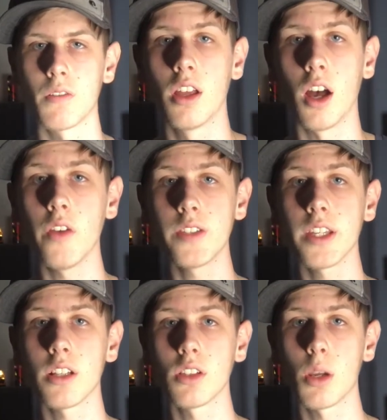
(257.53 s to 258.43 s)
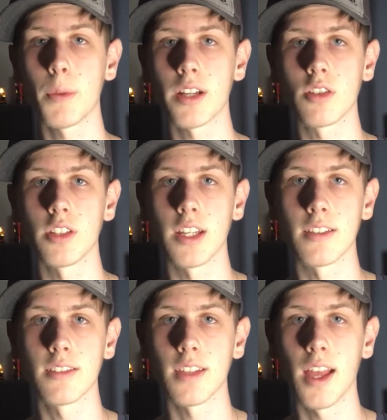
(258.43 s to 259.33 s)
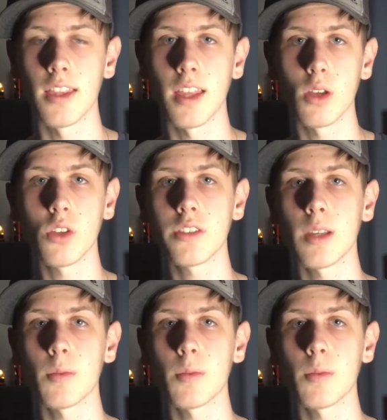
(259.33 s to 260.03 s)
I've seen a lot of battery tests, and they all seem